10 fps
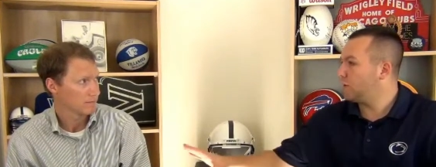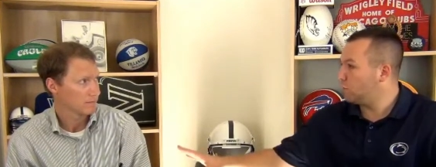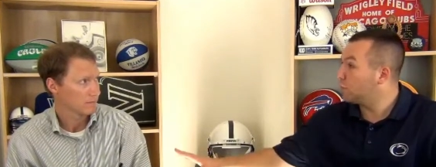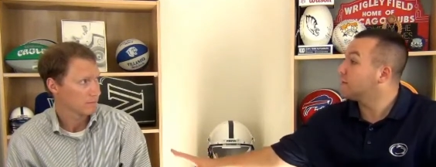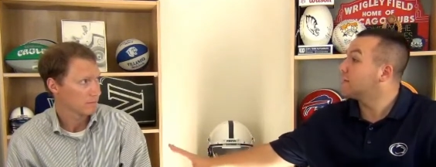Speaker 1: I
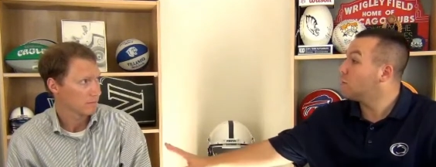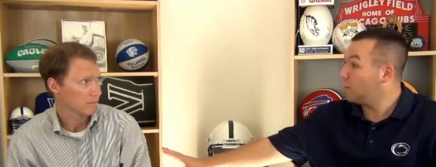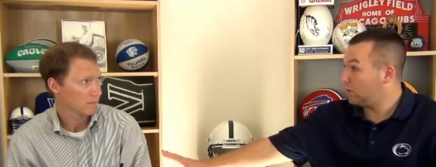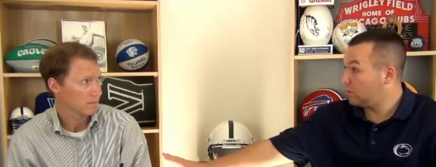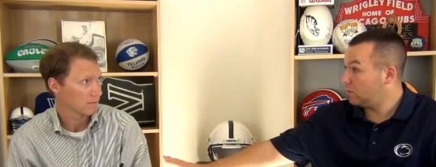don't think they
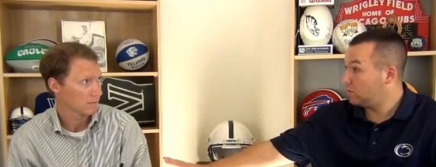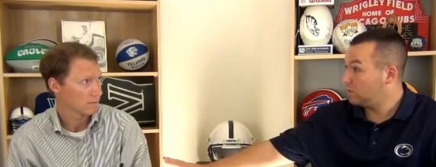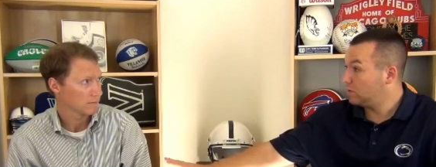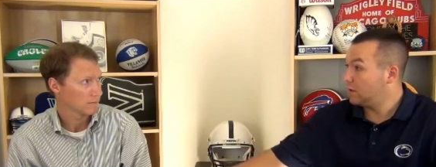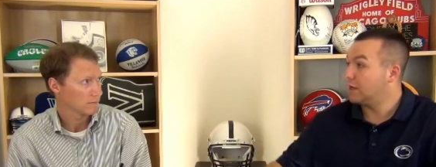will,
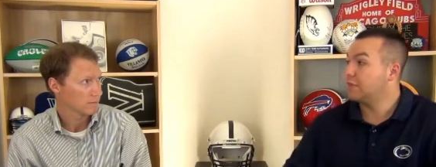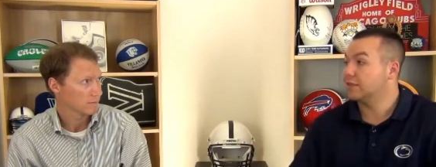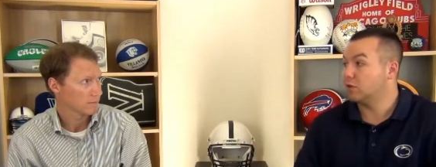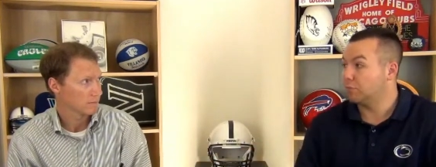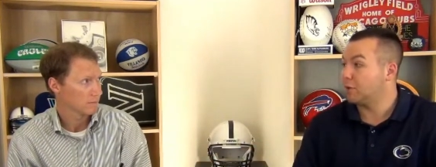I
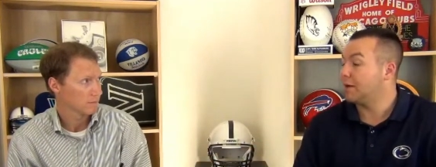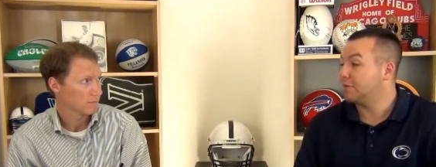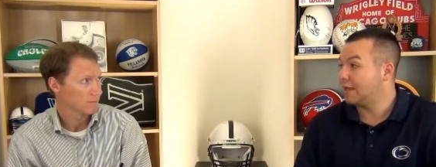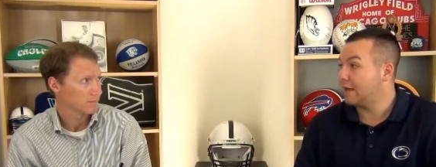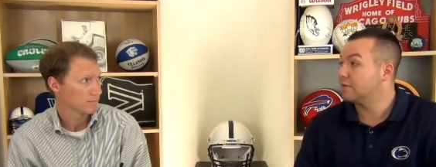think they'll
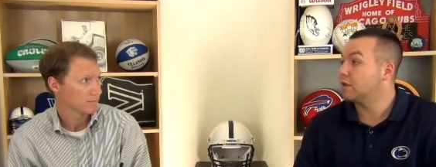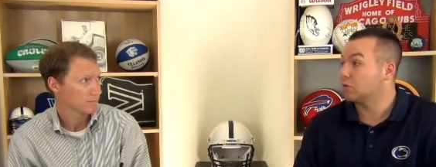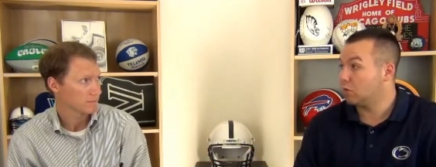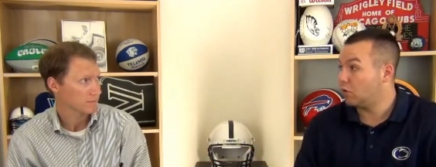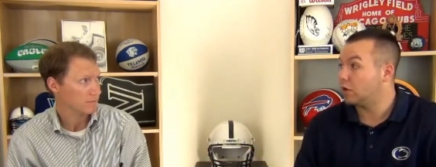probably have
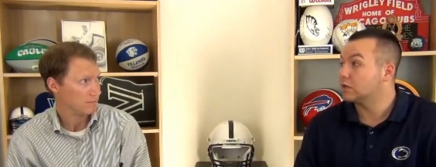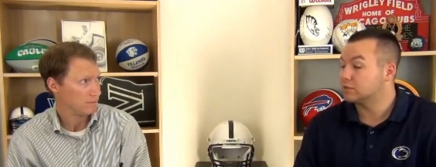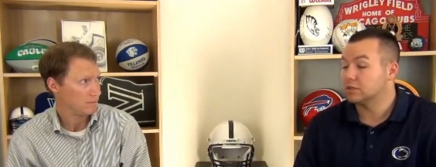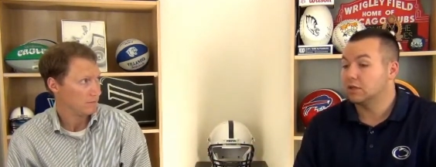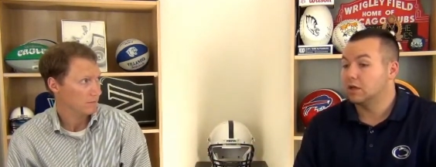another
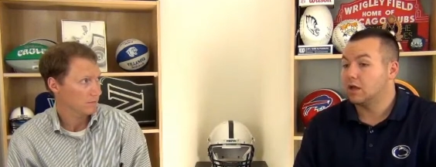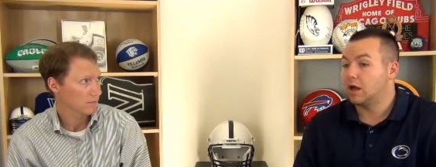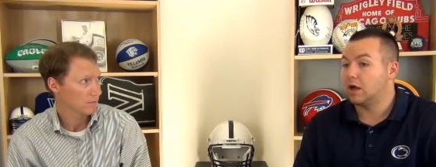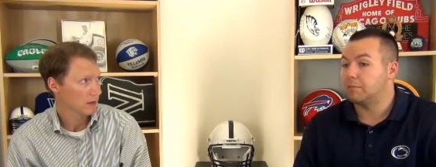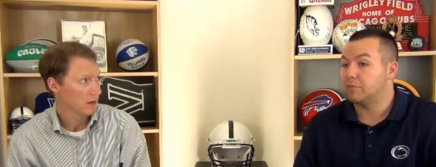loss.
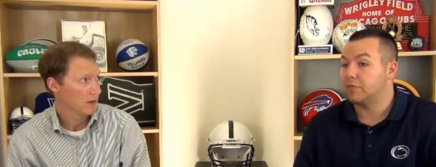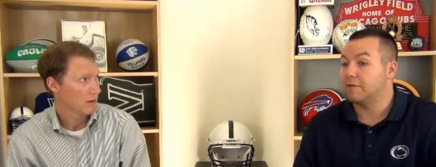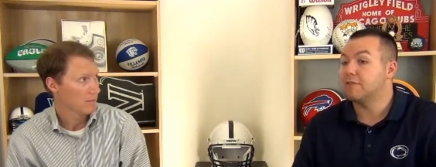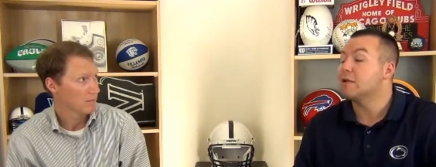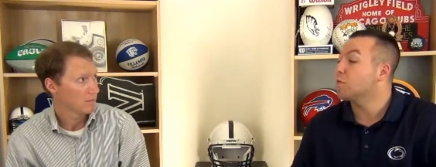Um,
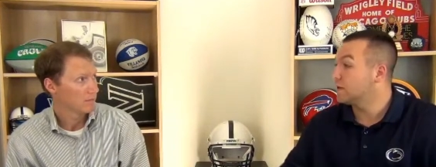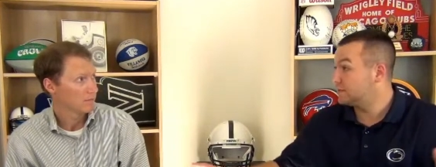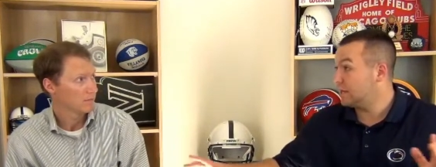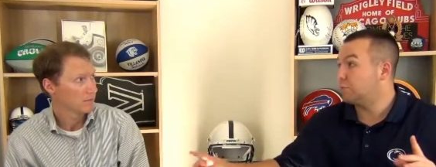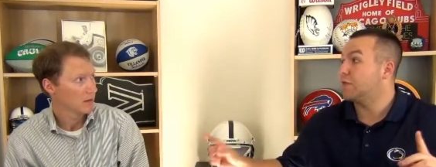if they run the
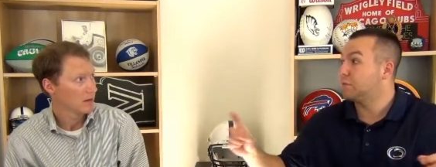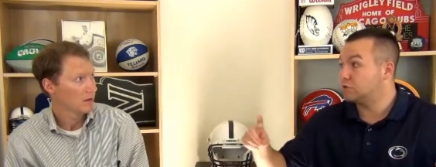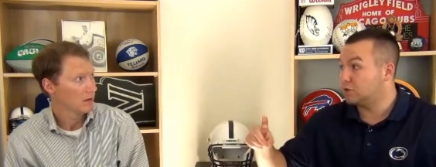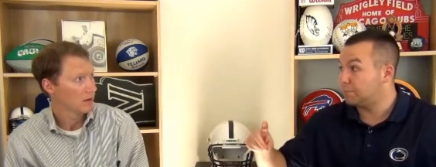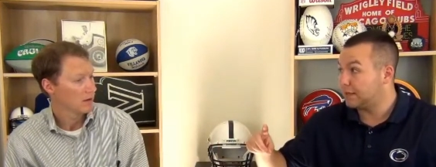table, they
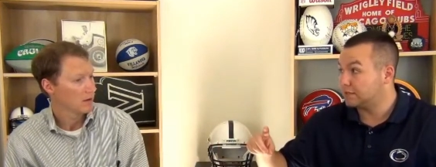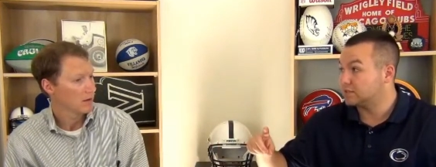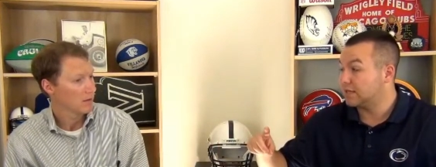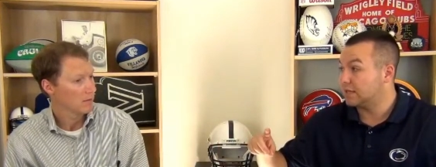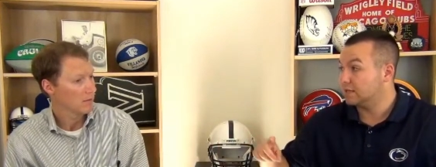would jump Penn
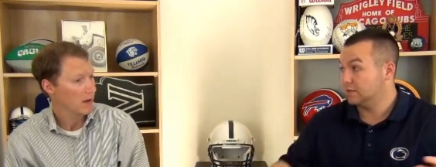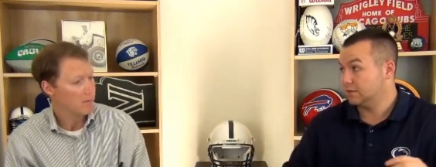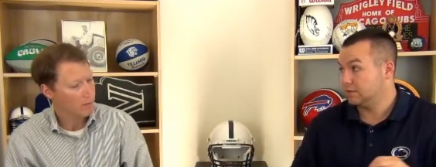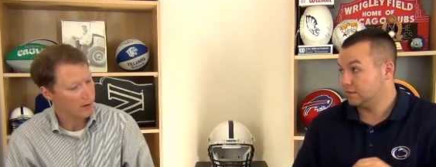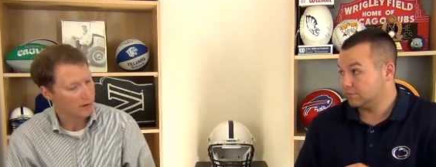State.
Speaker 2: My
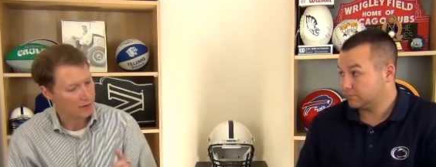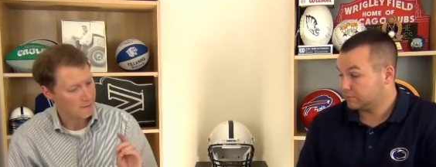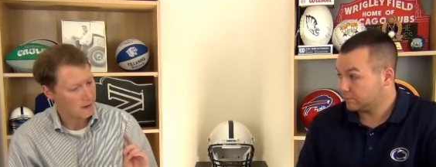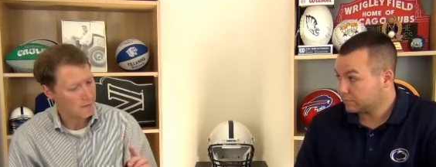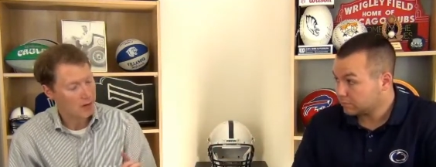point is,
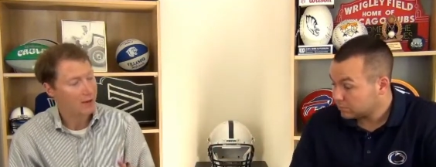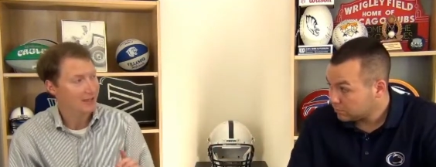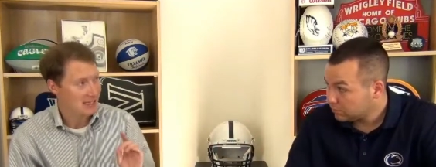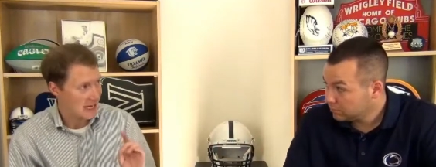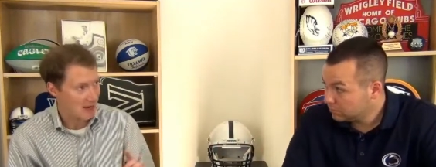if they run
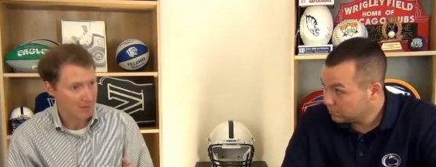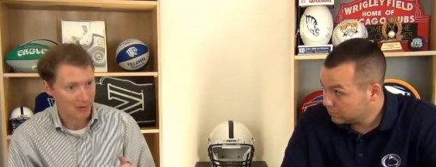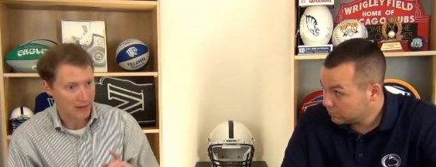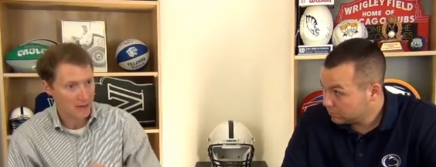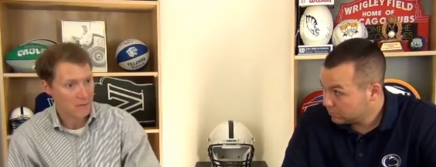the
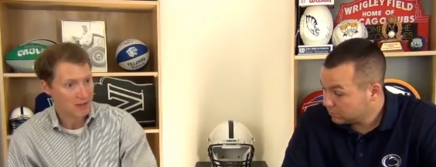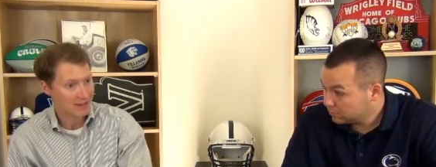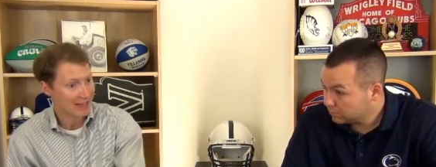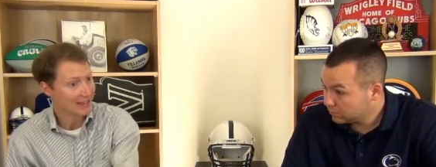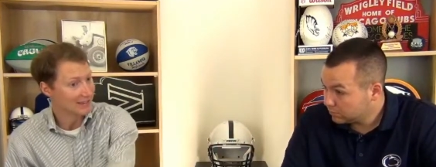table, they win
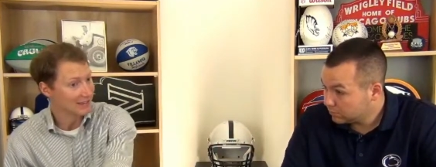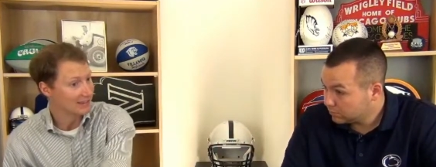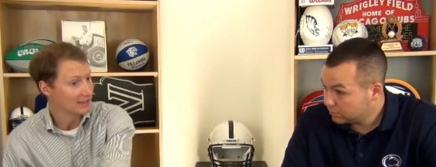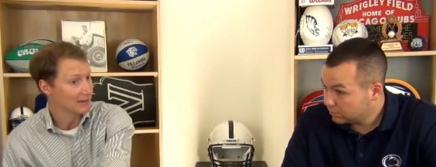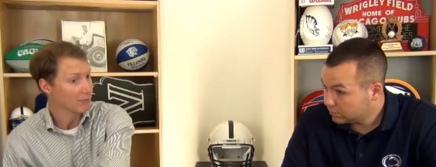the
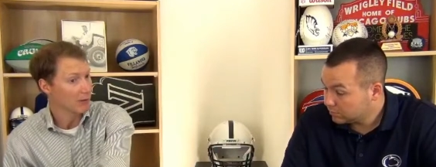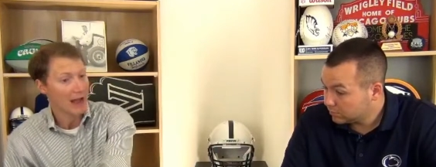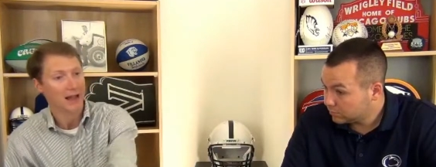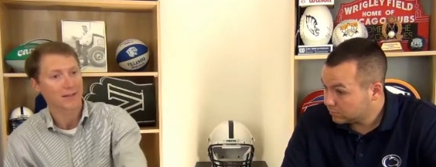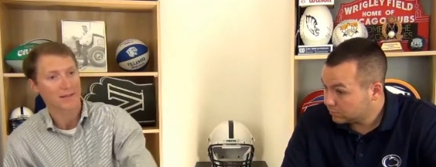SEC
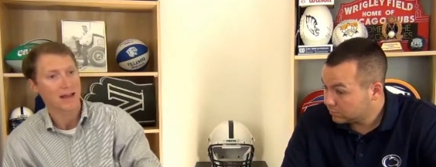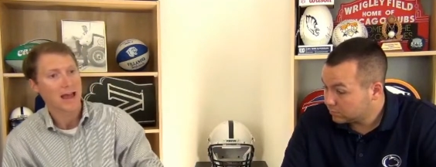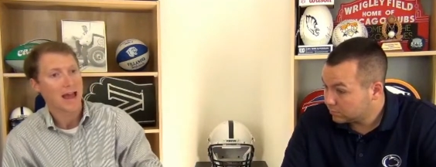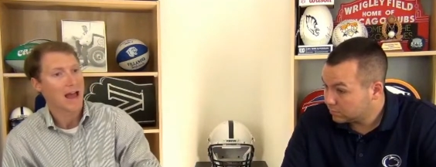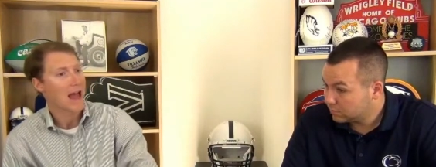West,
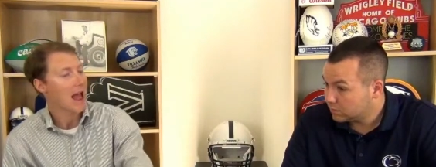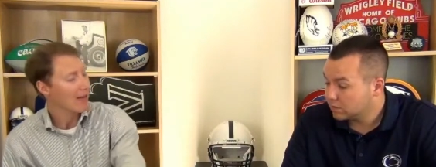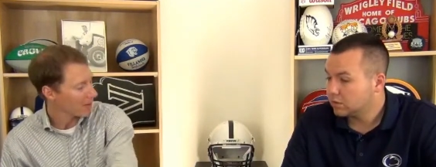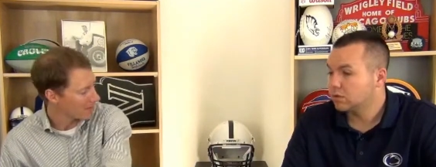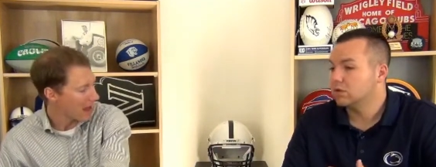
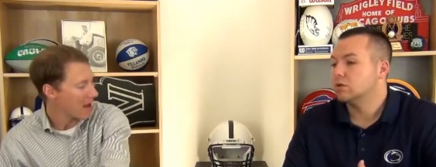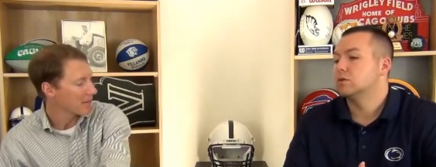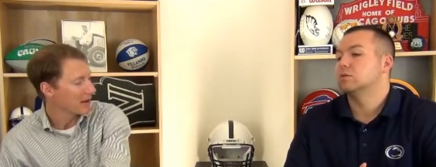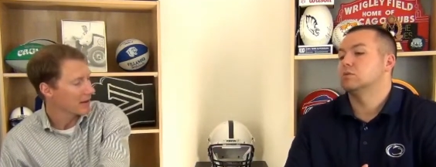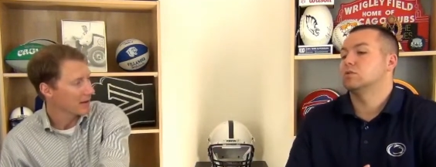
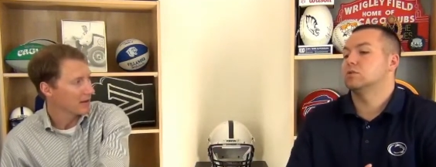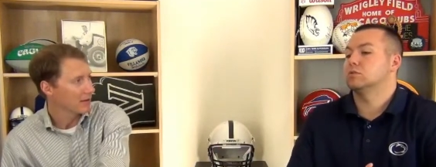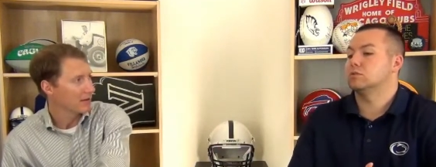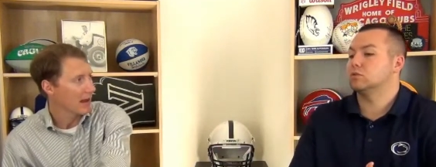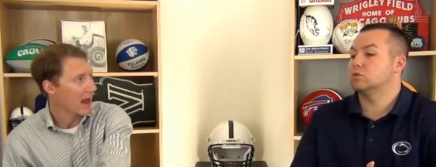Alabama
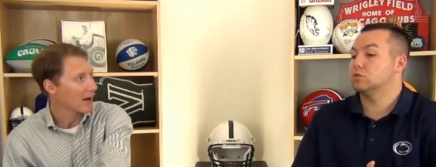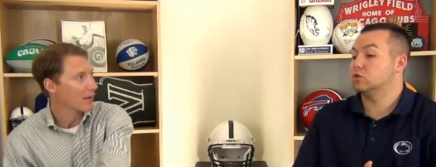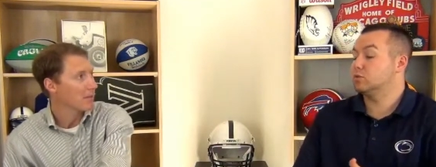is out of the